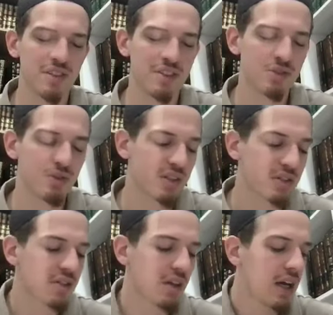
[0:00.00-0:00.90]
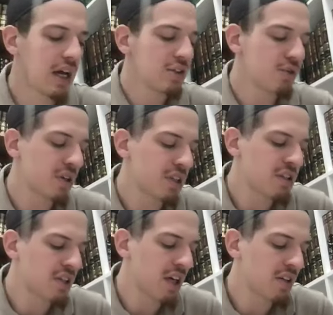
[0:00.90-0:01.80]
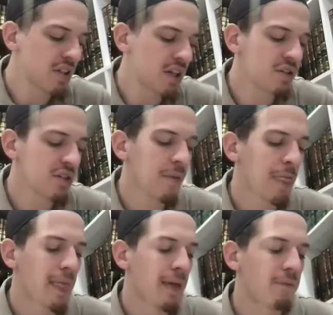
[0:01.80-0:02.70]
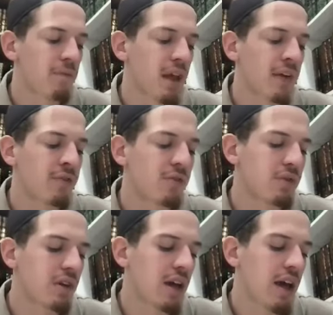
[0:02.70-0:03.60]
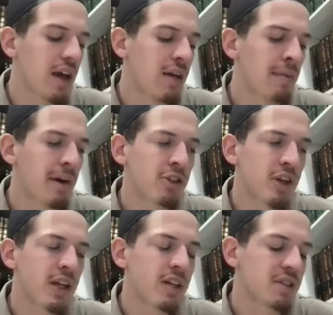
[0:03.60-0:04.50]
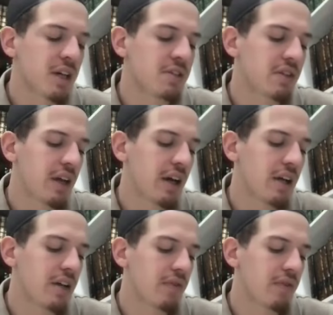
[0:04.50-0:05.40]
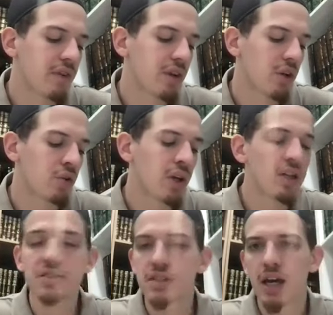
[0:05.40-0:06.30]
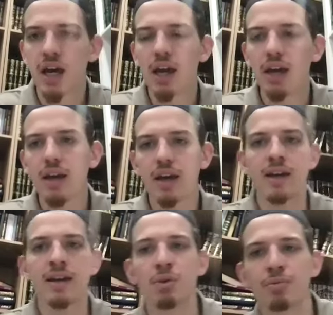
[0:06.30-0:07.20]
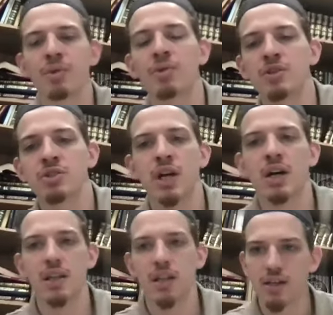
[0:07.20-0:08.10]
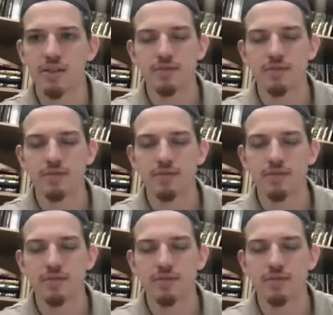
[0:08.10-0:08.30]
issue is. So what did he say? He says, if Imam Ash'ari, he says that you can say ana mu'minun inshallah.